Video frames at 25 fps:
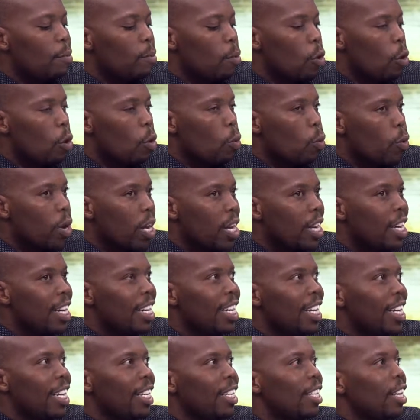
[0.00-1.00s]
or we
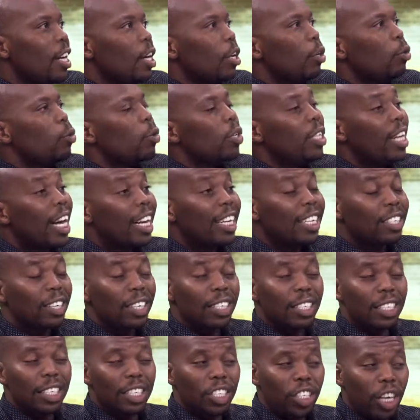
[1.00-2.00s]
need to
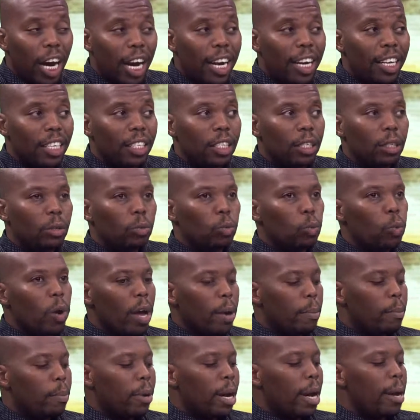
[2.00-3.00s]
address the challenges
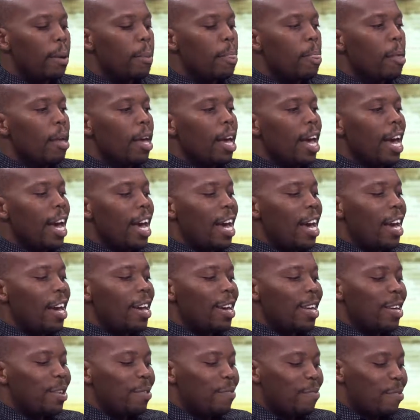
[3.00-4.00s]
whereby
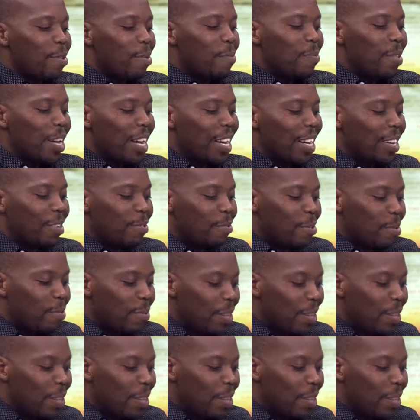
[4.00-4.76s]
from the